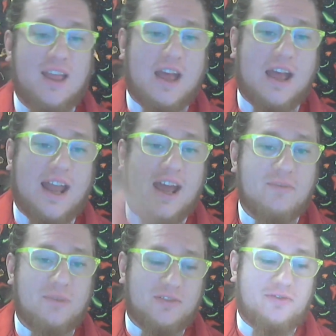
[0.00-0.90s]
and have
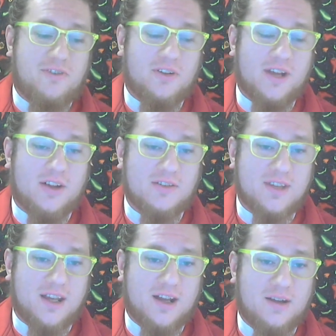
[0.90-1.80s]
been filling out
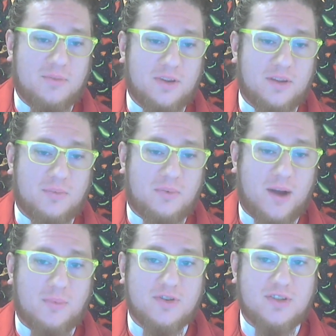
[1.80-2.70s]
um, the
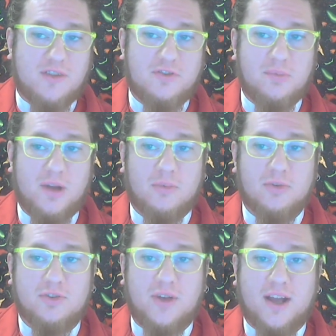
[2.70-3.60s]
proper stuff to be able
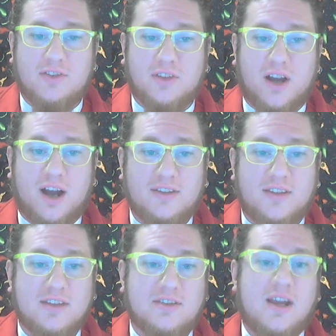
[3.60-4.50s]
to enter the
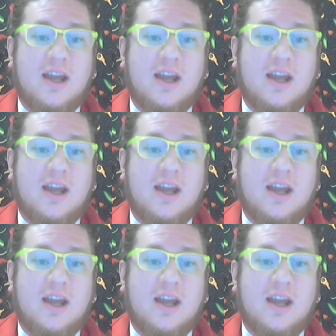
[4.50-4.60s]
contest.